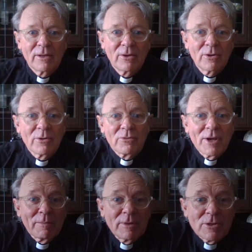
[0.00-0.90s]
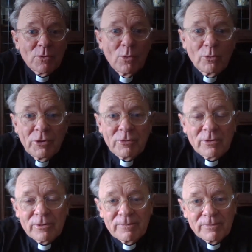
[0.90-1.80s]
You know, families are all
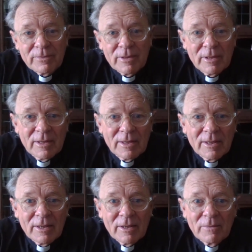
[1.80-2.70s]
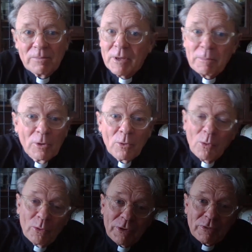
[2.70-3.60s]
different. People are
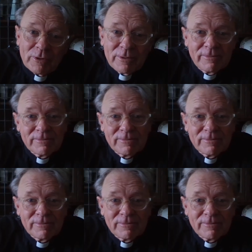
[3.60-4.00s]
all different.